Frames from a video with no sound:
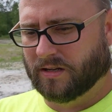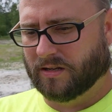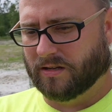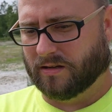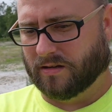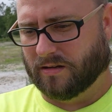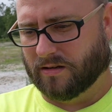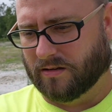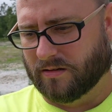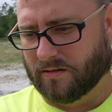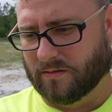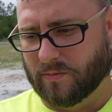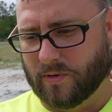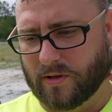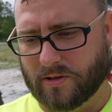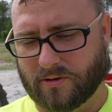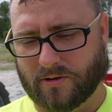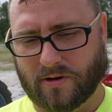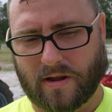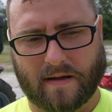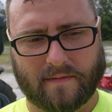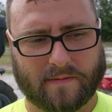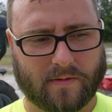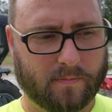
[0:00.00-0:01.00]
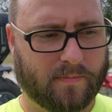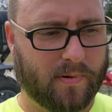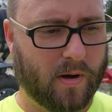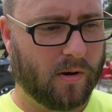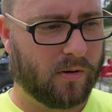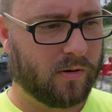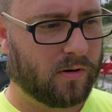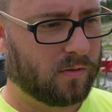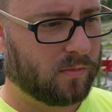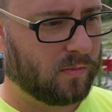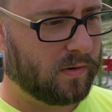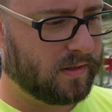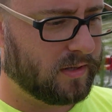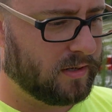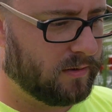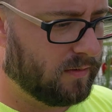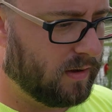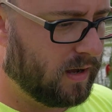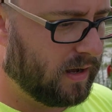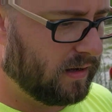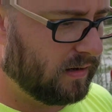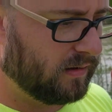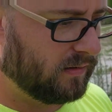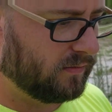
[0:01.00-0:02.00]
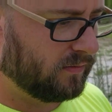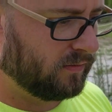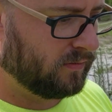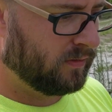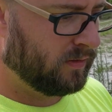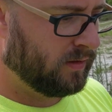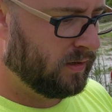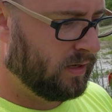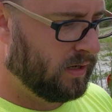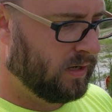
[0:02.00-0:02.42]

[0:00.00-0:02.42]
Whether you have a boat or whether you have